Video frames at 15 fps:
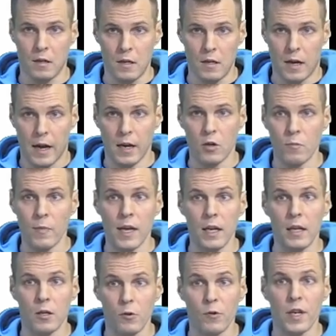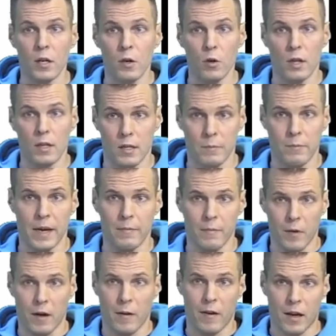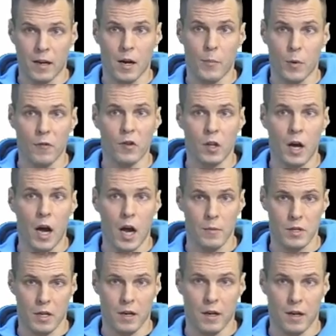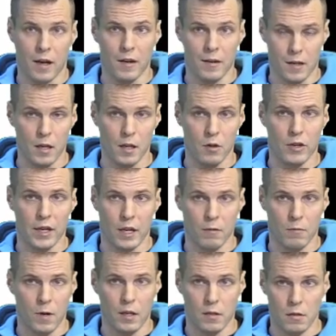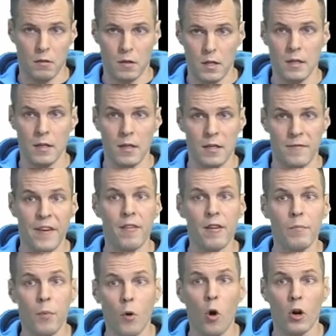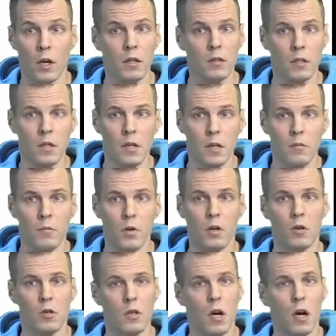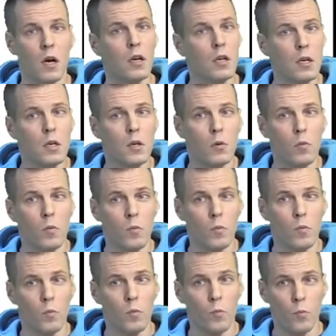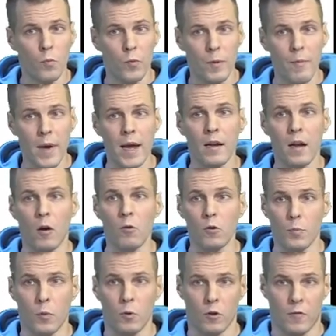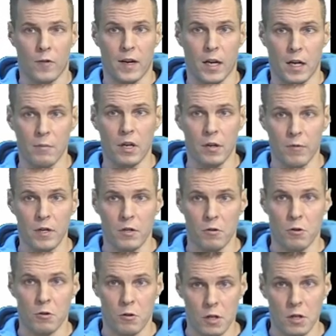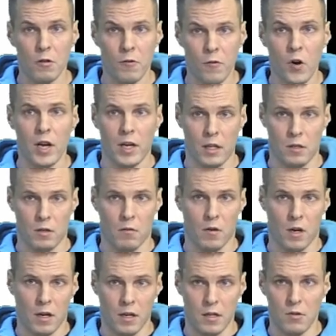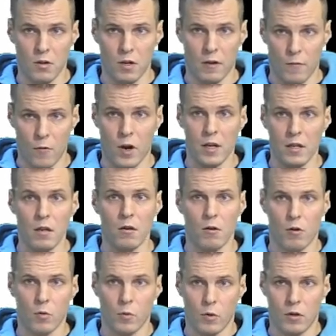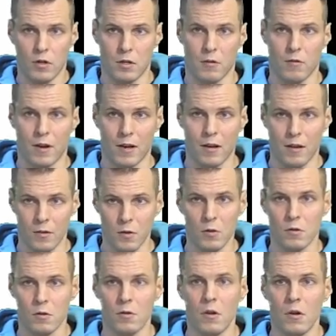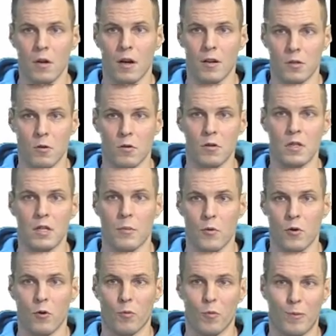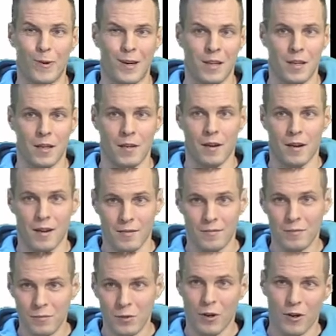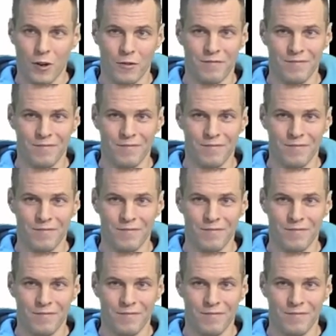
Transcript: And you may need to redo this a couple of times until you get it right. So it's very important, because the main output of academic researchers is writing. So unless you can write in your own words and use sources appropriately, you are not